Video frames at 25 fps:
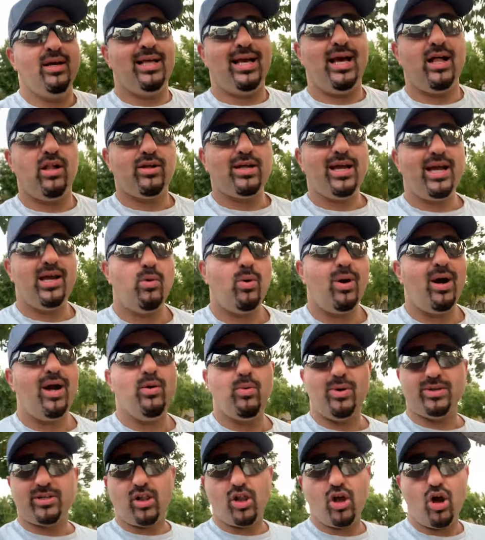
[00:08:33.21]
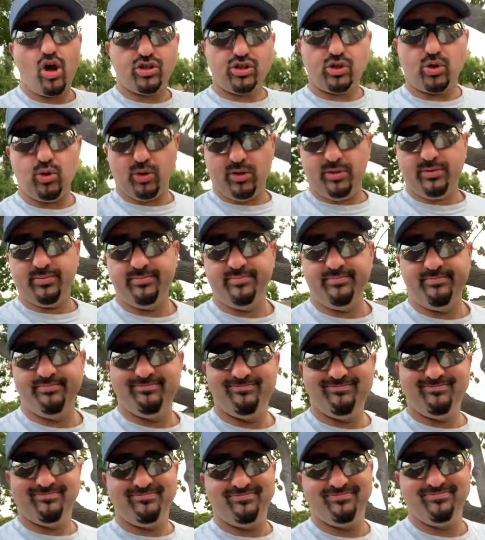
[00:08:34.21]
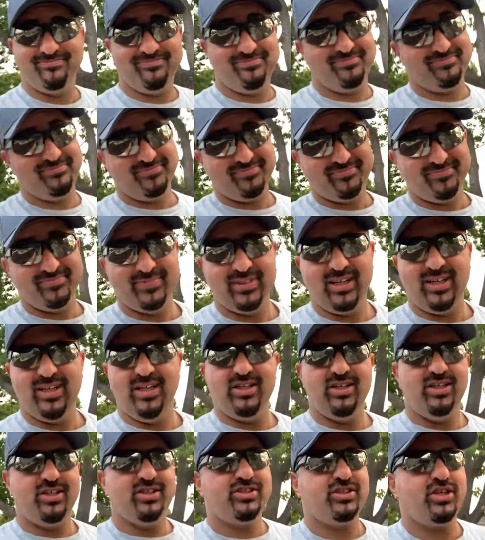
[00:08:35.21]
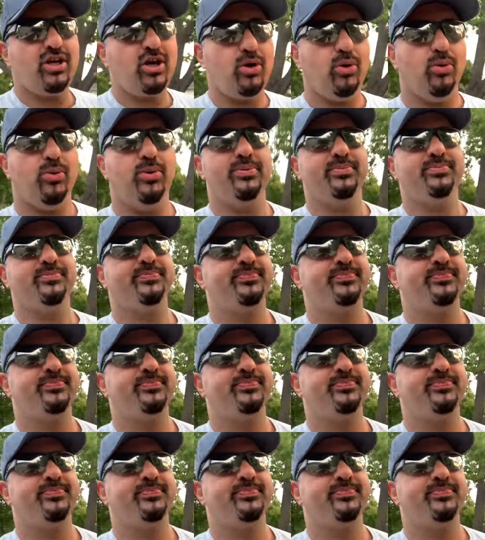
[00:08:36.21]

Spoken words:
LKY went to law school. So